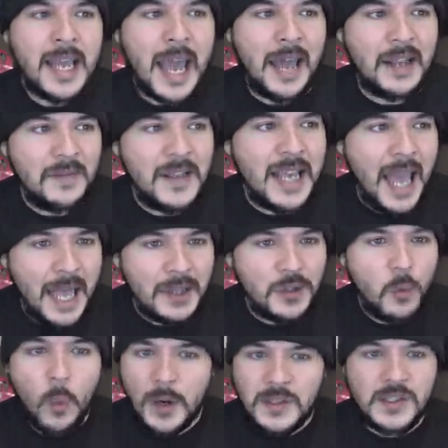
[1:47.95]
And in the
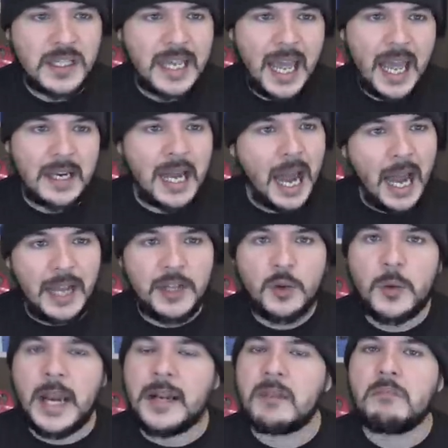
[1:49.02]
end, once again, I
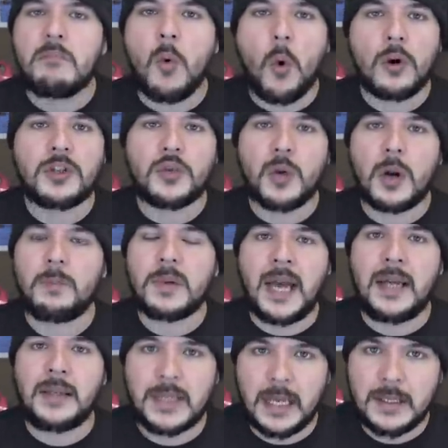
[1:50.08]
created more Trump
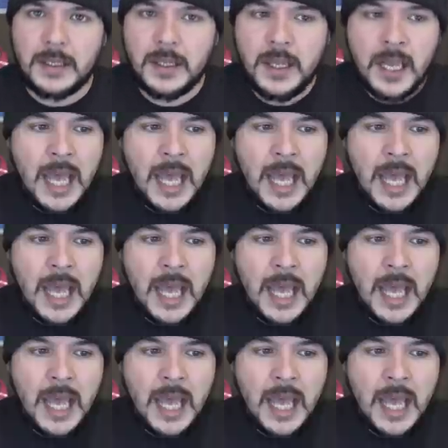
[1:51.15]
content.